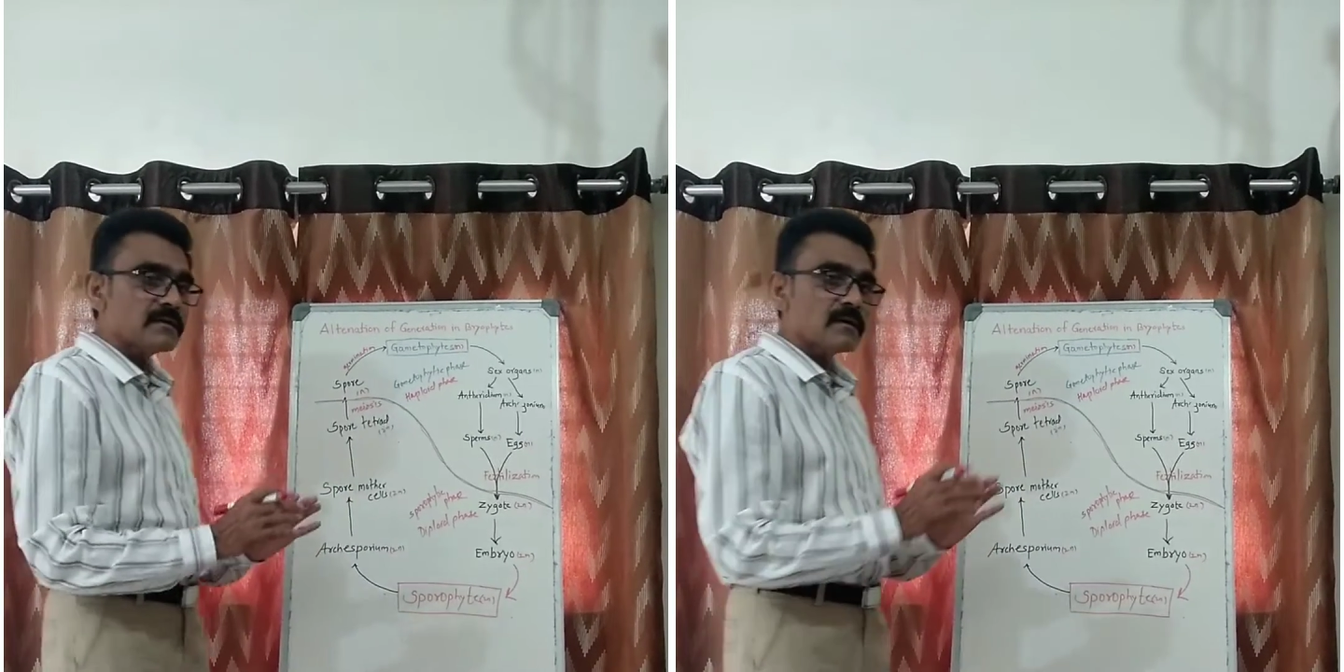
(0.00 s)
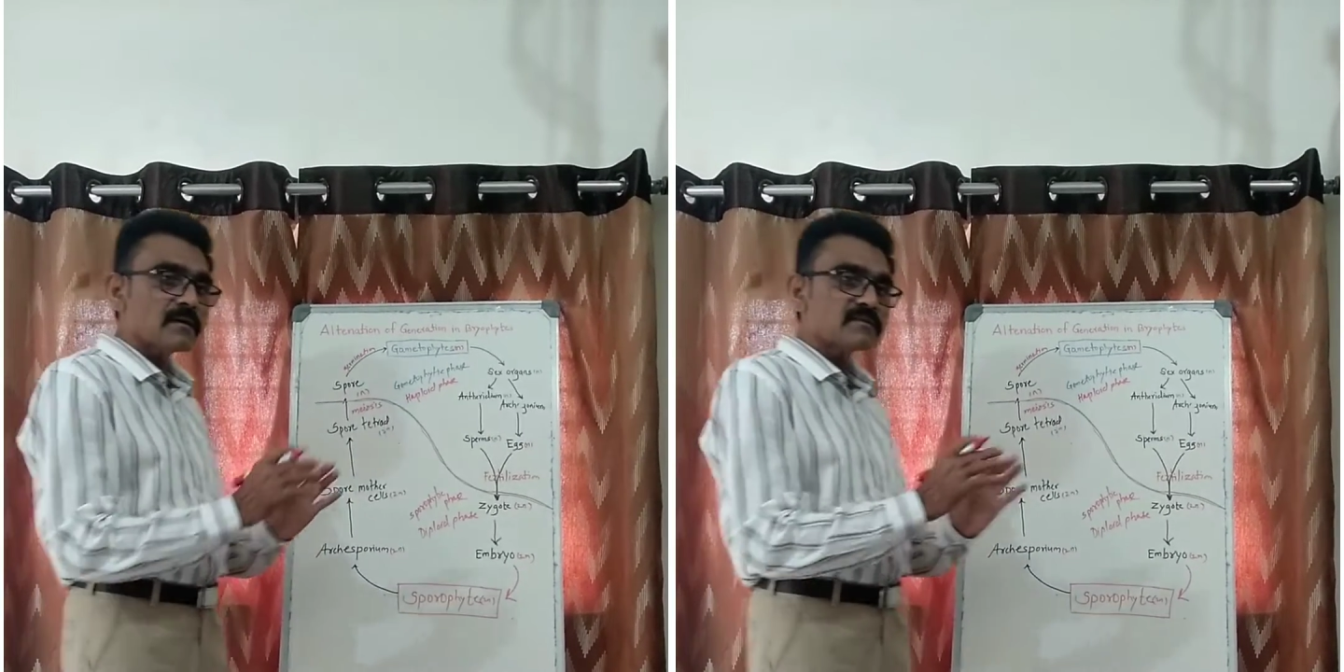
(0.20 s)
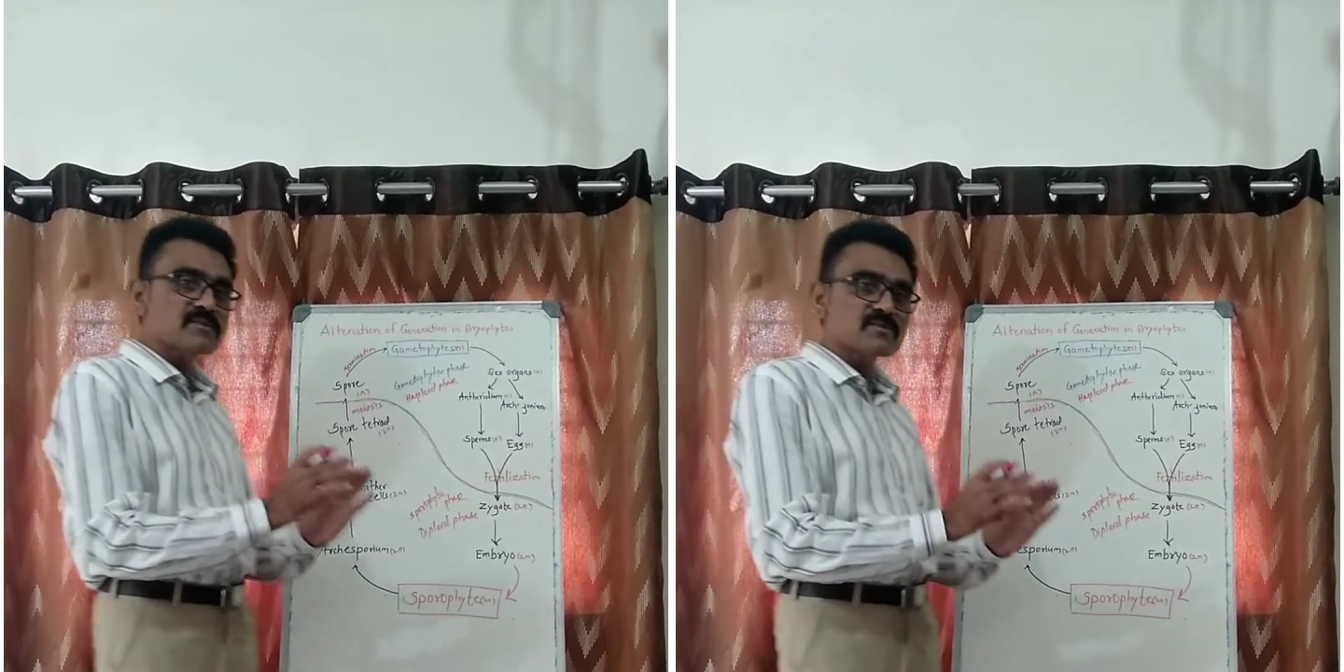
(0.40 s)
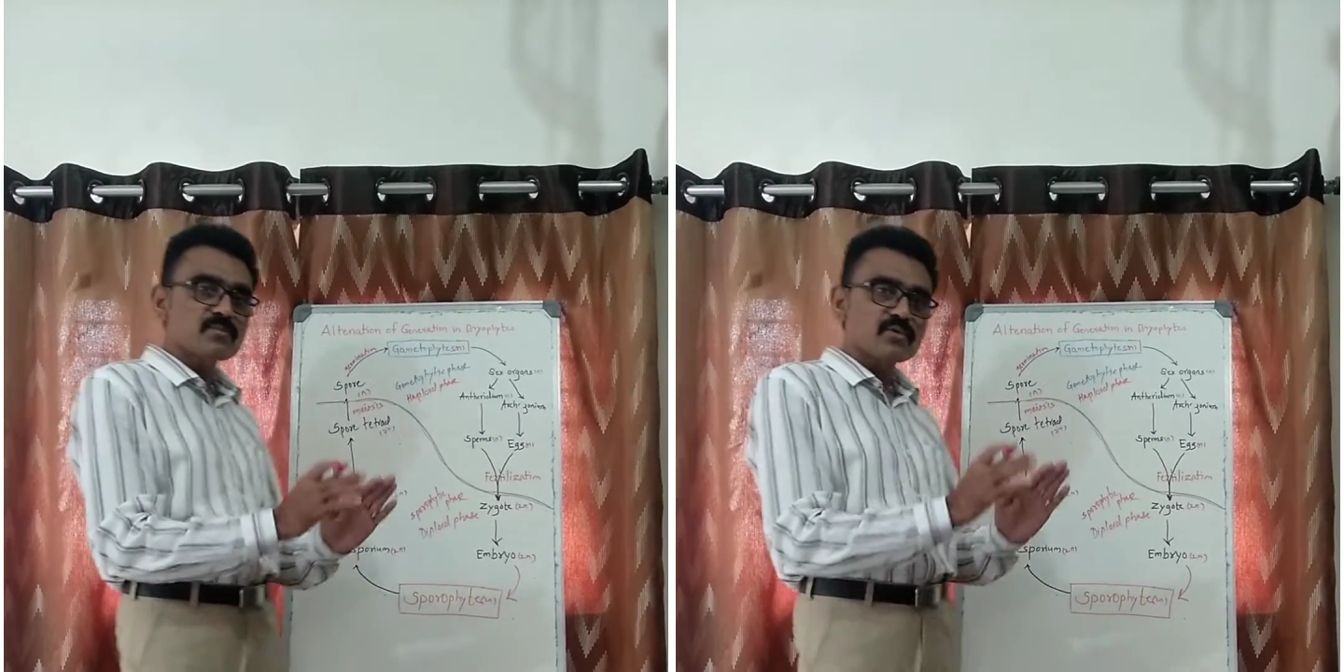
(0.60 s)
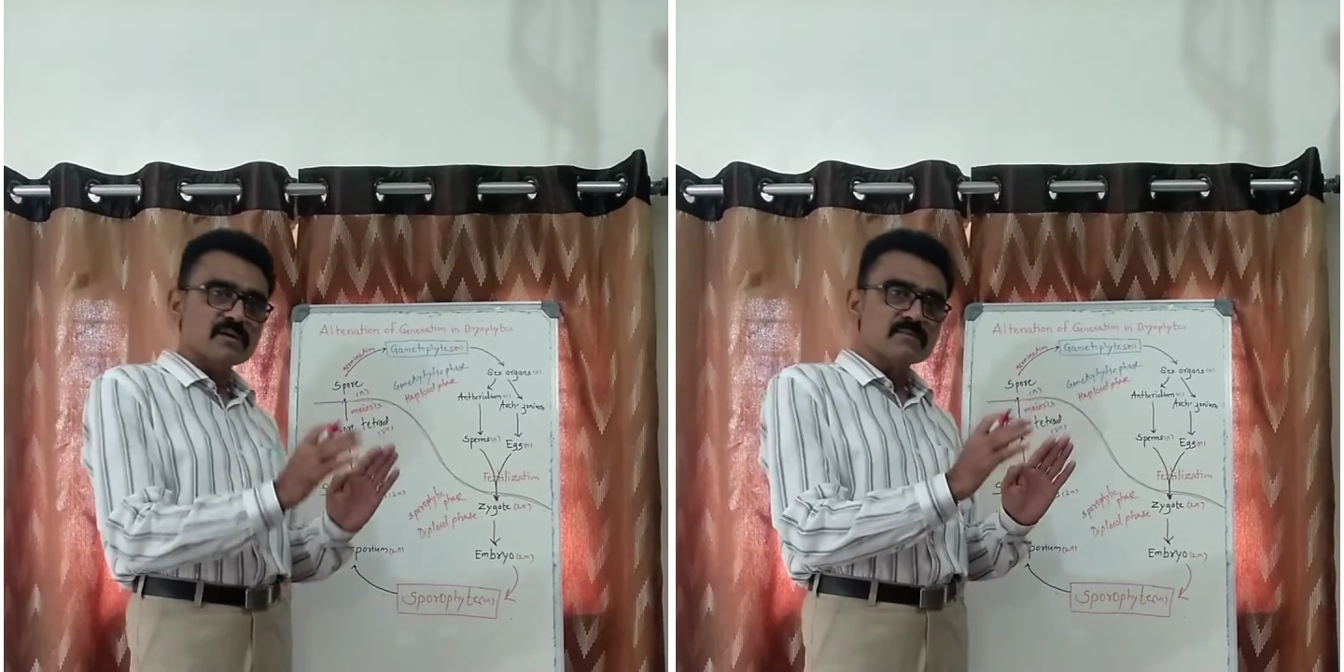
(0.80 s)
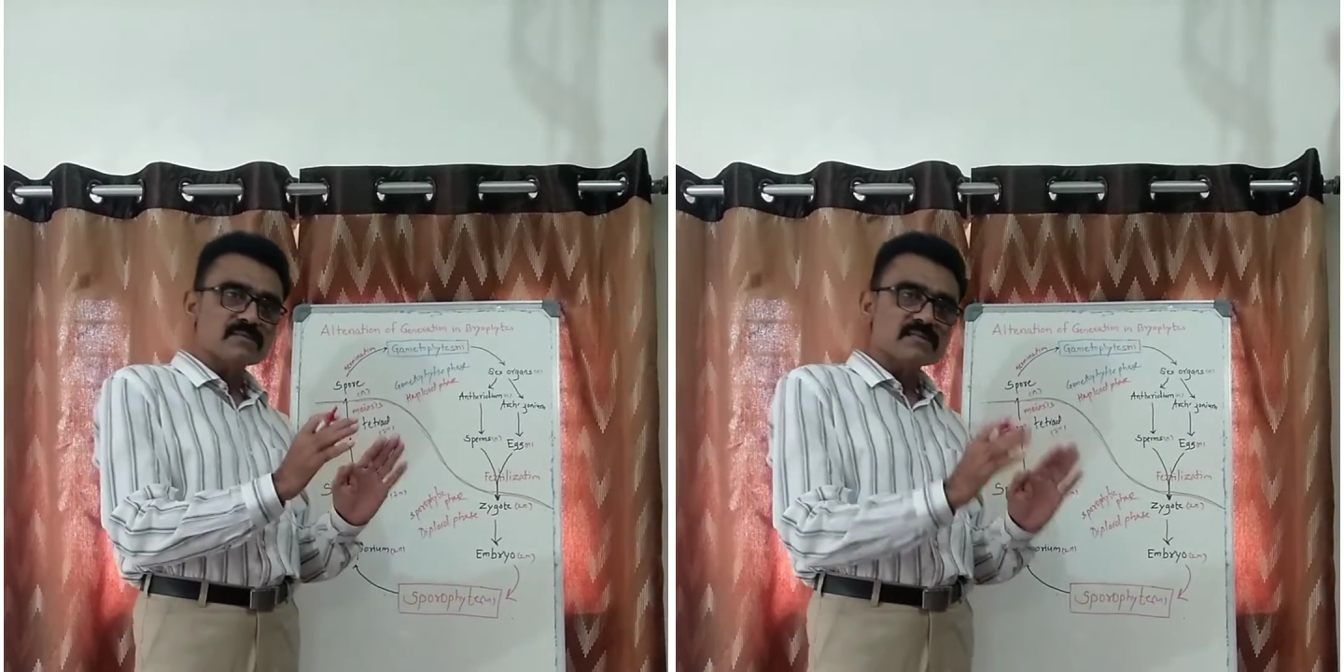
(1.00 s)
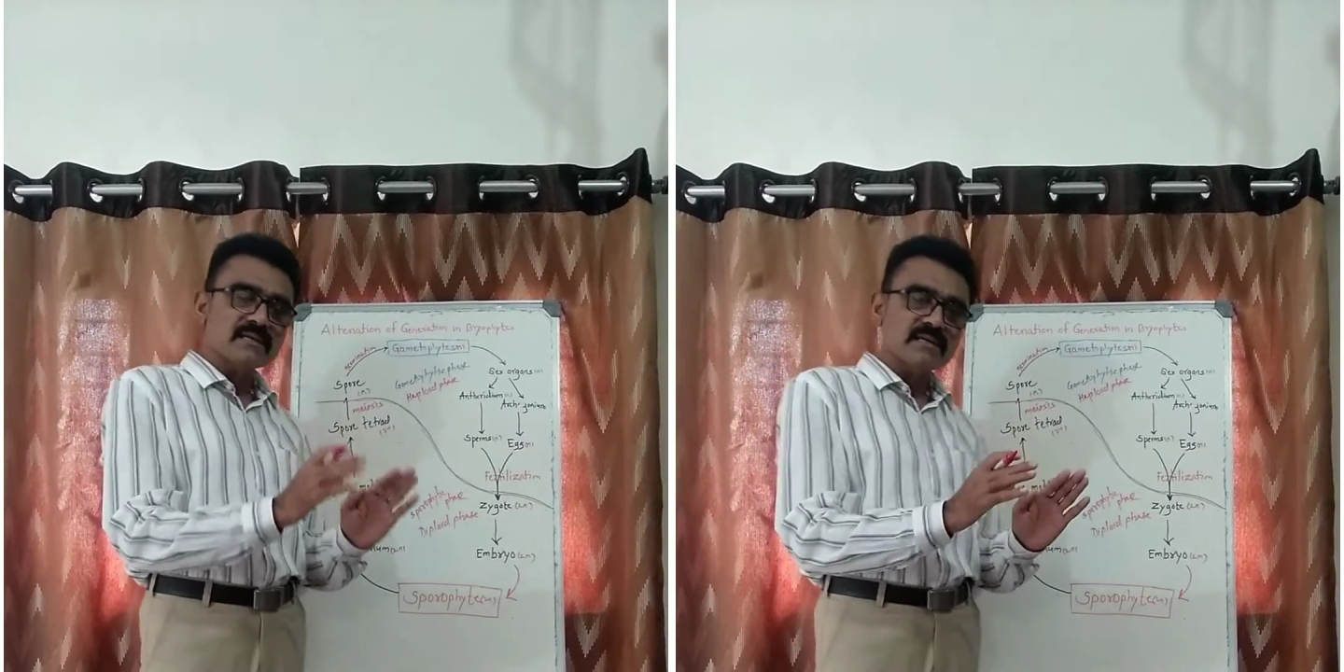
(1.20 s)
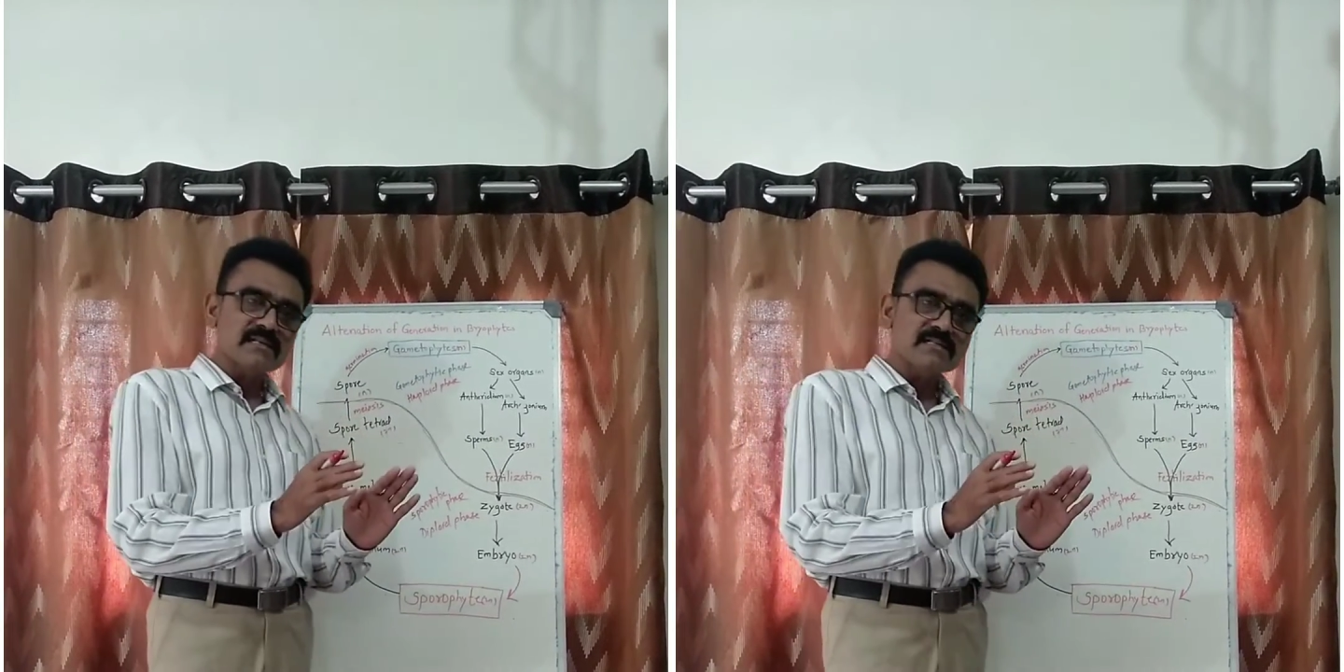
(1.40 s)
archisporium
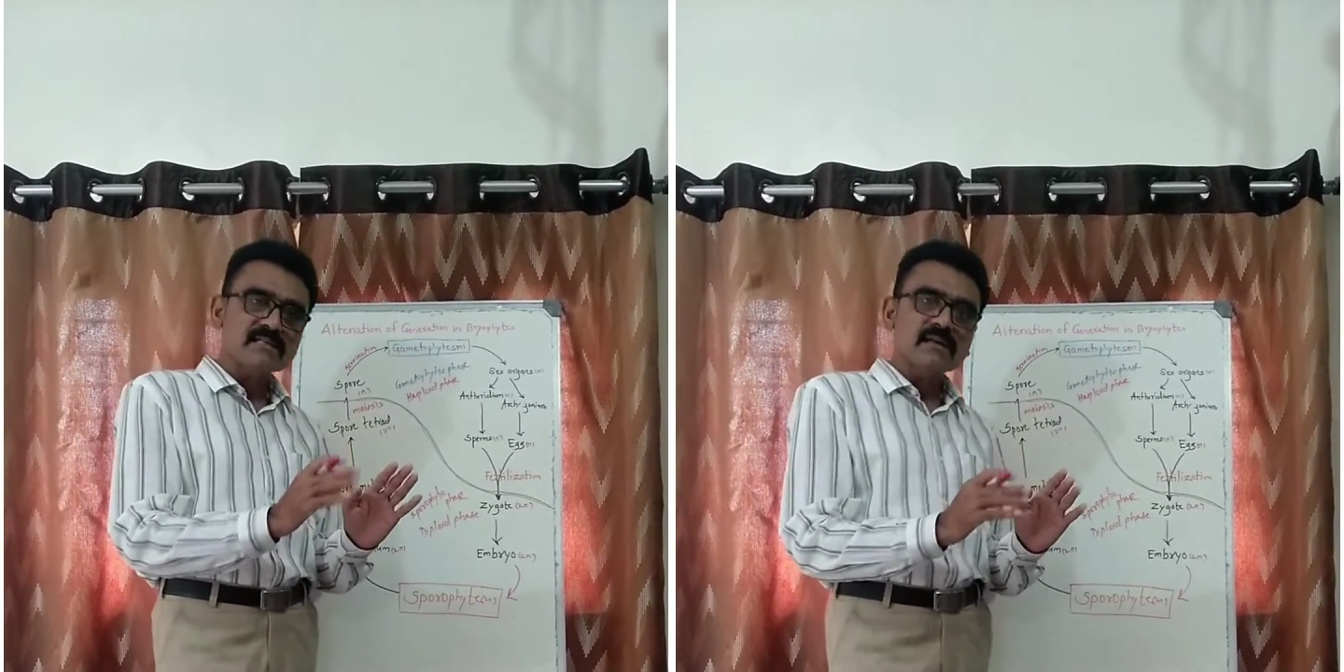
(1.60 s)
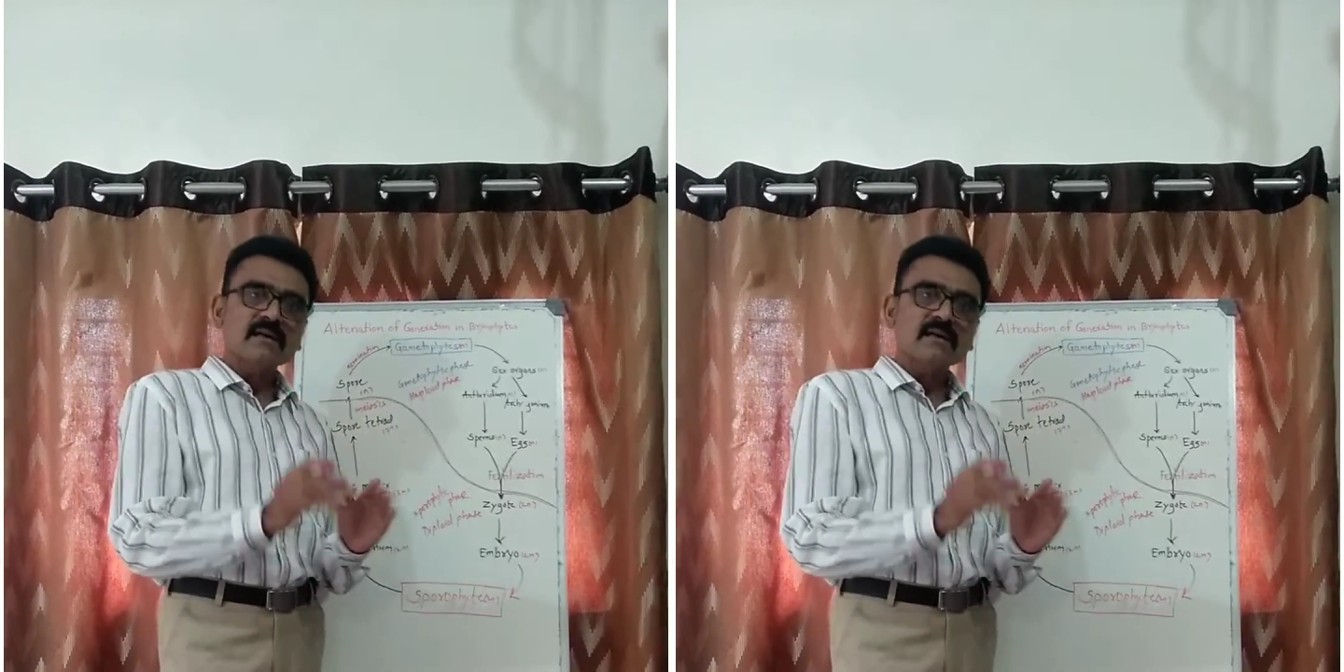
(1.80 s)
cells